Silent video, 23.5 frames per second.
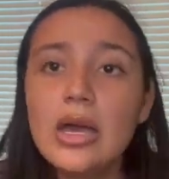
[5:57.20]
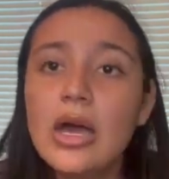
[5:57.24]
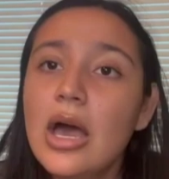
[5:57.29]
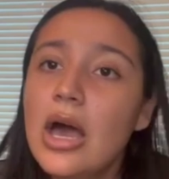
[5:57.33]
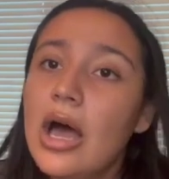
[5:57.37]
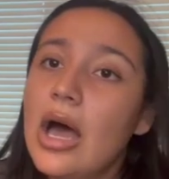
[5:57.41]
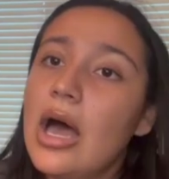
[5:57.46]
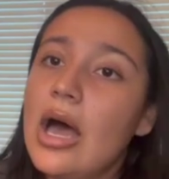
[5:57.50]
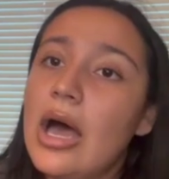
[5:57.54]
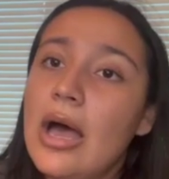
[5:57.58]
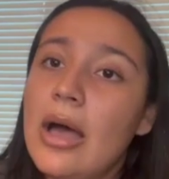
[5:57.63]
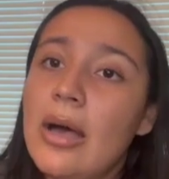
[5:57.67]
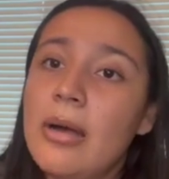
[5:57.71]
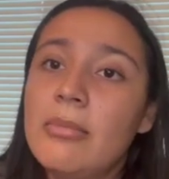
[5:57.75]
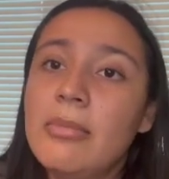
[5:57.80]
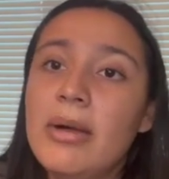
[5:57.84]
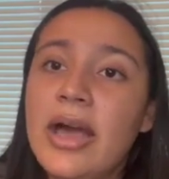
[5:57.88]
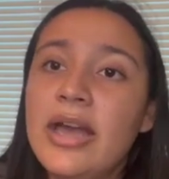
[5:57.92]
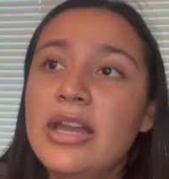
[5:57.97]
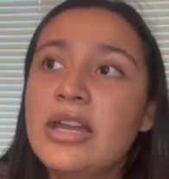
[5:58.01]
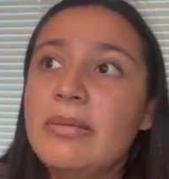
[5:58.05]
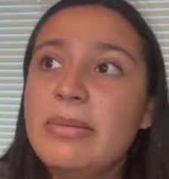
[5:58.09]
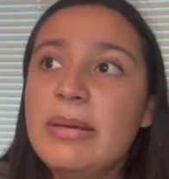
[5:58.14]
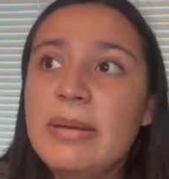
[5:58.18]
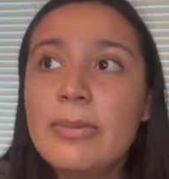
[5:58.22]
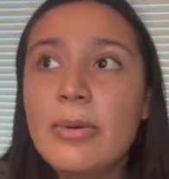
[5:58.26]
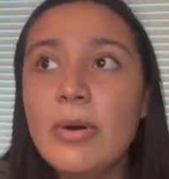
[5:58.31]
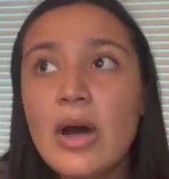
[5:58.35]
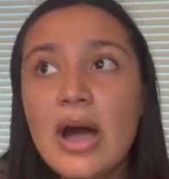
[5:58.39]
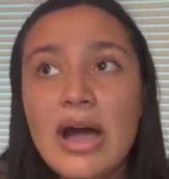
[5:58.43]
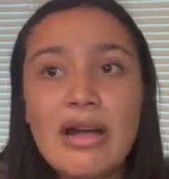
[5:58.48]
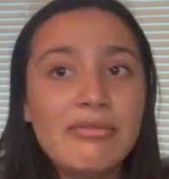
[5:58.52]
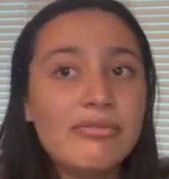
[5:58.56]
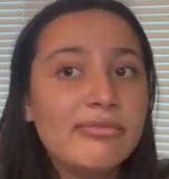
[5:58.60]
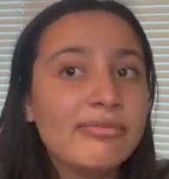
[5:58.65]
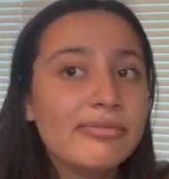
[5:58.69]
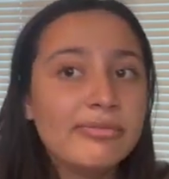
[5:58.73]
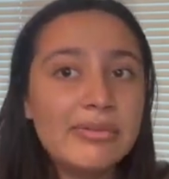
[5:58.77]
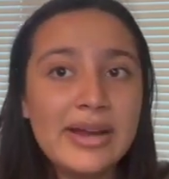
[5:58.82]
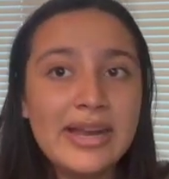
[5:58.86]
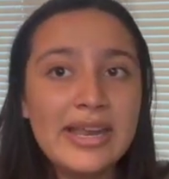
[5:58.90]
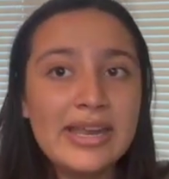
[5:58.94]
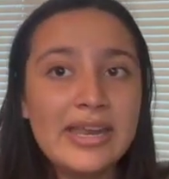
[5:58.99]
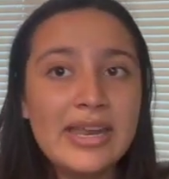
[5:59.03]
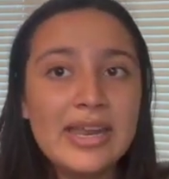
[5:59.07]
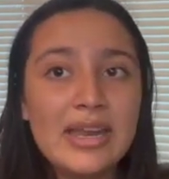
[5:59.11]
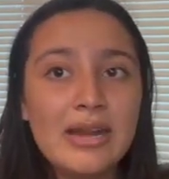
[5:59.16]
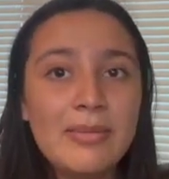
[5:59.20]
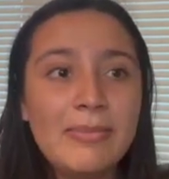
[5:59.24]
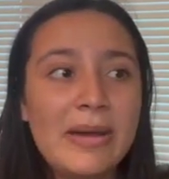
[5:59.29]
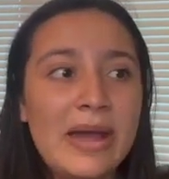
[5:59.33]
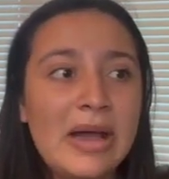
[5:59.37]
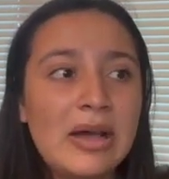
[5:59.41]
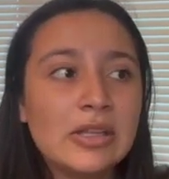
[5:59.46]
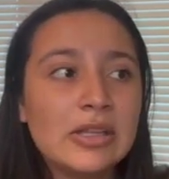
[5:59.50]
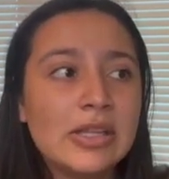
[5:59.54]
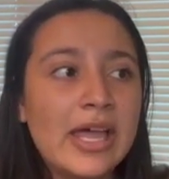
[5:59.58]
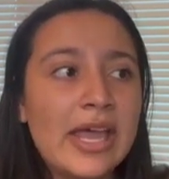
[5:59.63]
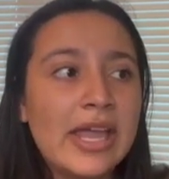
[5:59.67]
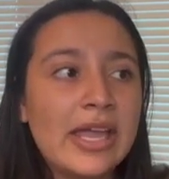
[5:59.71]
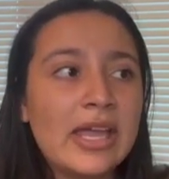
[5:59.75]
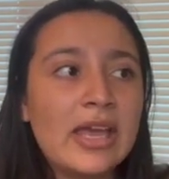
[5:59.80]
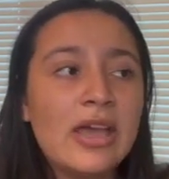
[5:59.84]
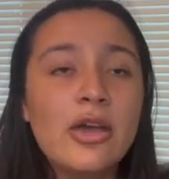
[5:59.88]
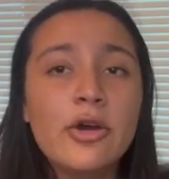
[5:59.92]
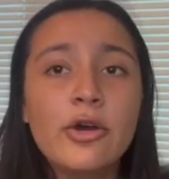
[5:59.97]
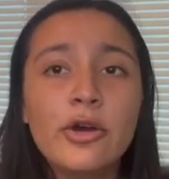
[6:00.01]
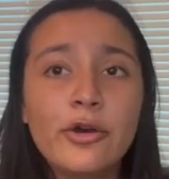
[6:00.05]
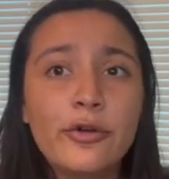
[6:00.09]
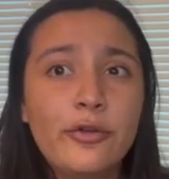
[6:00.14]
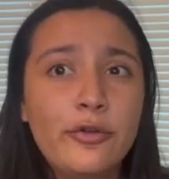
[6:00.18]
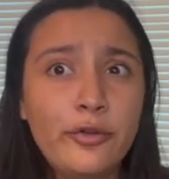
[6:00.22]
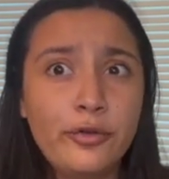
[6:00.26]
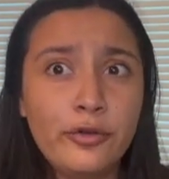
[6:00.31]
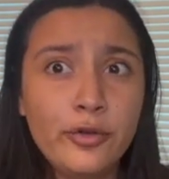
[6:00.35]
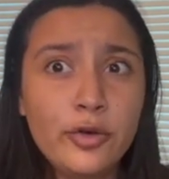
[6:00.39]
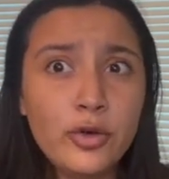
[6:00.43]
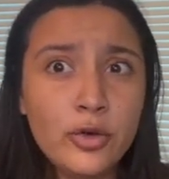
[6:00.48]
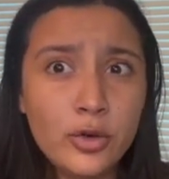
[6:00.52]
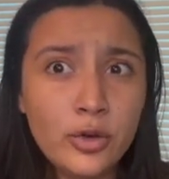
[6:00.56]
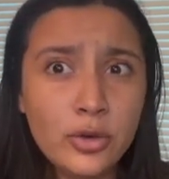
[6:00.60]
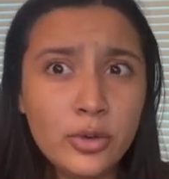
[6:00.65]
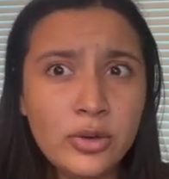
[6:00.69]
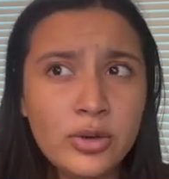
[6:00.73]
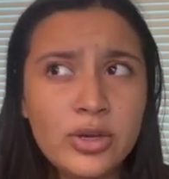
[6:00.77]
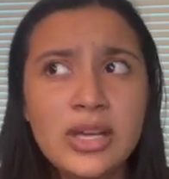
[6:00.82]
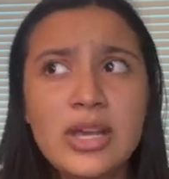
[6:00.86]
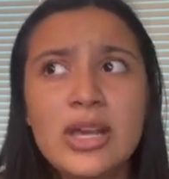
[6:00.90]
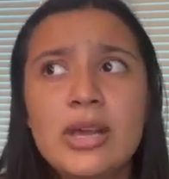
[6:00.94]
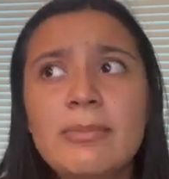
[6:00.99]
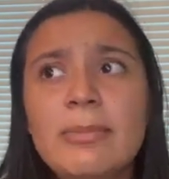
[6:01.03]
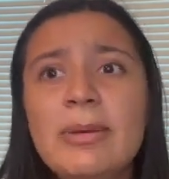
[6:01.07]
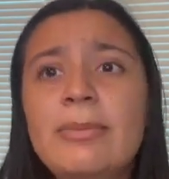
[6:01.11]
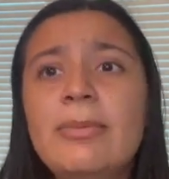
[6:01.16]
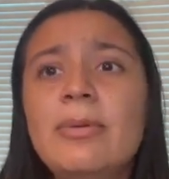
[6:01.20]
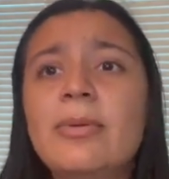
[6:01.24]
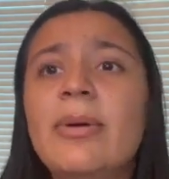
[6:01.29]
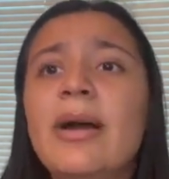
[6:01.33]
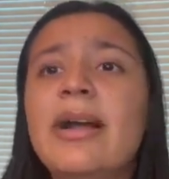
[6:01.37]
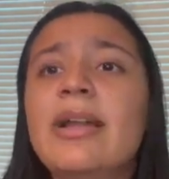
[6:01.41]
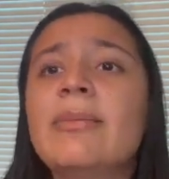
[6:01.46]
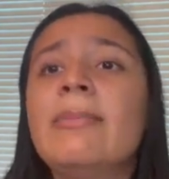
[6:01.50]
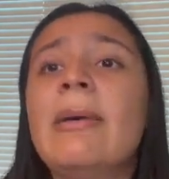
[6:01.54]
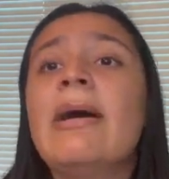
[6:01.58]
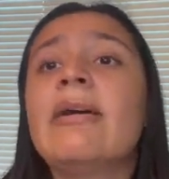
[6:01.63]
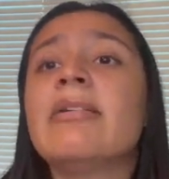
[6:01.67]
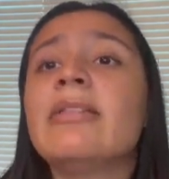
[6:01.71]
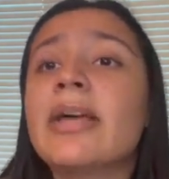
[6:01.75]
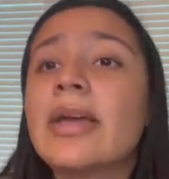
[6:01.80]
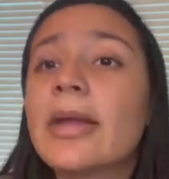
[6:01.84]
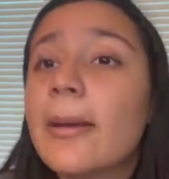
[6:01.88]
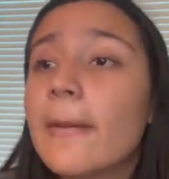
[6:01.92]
I know people have written it about like food, people write about like